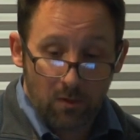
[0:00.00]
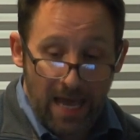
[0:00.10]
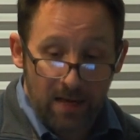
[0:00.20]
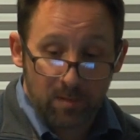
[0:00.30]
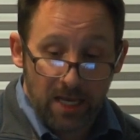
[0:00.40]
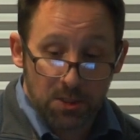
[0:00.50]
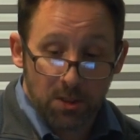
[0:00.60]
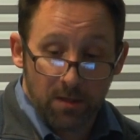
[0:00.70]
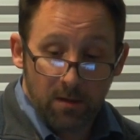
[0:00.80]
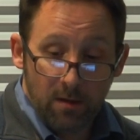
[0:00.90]

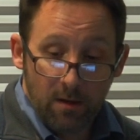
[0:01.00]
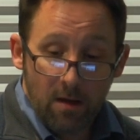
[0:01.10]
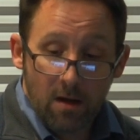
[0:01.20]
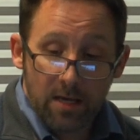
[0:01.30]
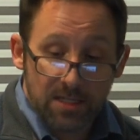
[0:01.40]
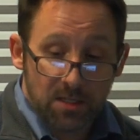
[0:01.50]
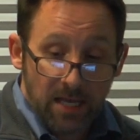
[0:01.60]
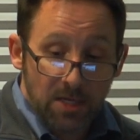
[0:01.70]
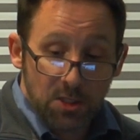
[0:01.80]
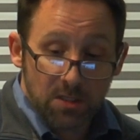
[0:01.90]
adaptation. Its
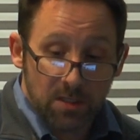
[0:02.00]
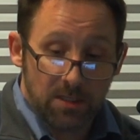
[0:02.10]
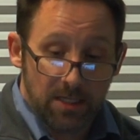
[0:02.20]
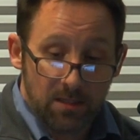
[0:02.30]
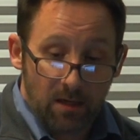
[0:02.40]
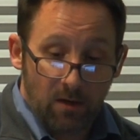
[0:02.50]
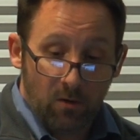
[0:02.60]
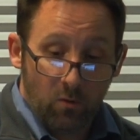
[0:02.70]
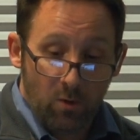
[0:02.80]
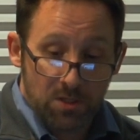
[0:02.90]
attention to
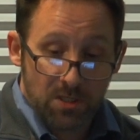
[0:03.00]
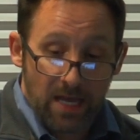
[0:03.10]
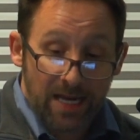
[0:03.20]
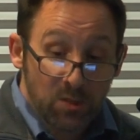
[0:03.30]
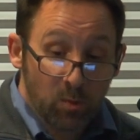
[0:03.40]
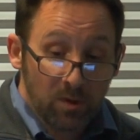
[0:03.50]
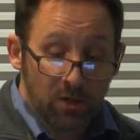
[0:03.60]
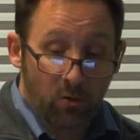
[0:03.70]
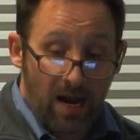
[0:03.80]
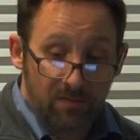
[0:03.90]
detail was expertly
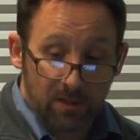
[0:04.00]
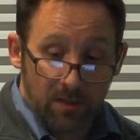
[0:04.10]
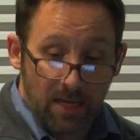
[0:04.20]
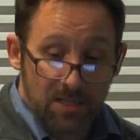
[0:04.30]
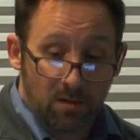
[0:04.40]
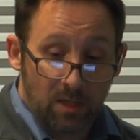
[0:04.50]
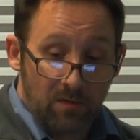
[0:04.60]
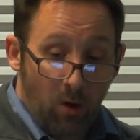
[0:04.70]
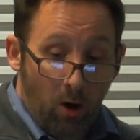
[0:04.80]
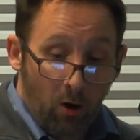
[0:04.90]
crafted as to
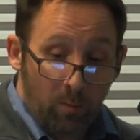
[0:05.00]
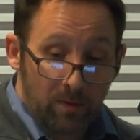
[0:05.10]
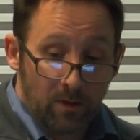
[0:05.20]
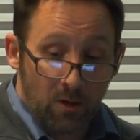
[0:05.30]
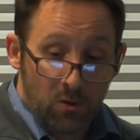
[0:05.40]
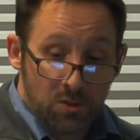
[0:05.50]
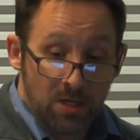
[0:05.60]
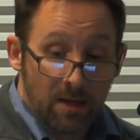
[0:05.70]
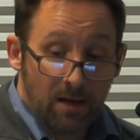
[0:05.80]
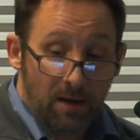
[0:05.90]
leave all but those
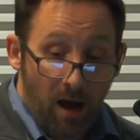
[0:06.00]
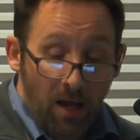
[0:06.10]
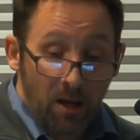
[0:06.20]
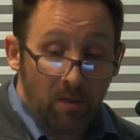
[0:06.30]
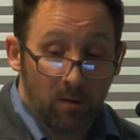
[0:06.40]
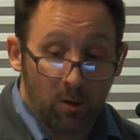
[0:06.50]
not on the